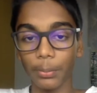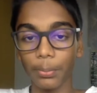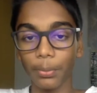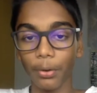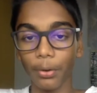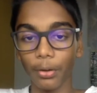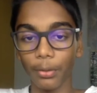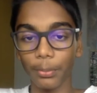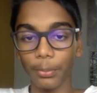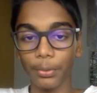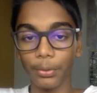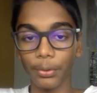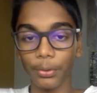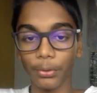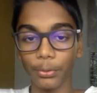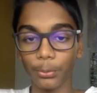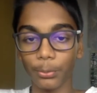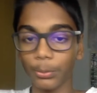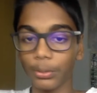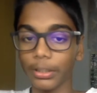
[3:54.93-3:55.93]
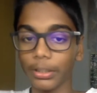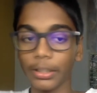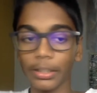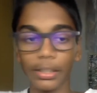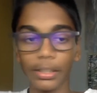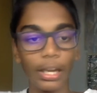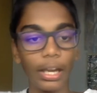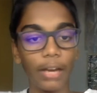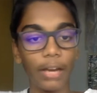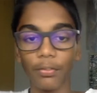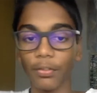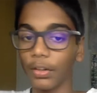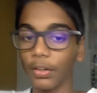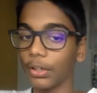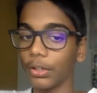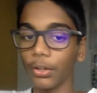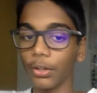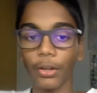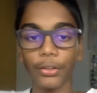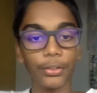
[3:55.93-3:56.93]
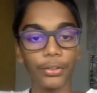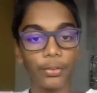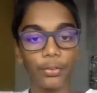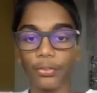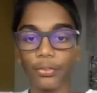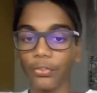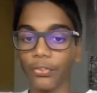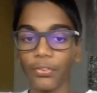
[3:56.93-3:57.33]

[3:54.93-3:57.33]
boy because we have a lot of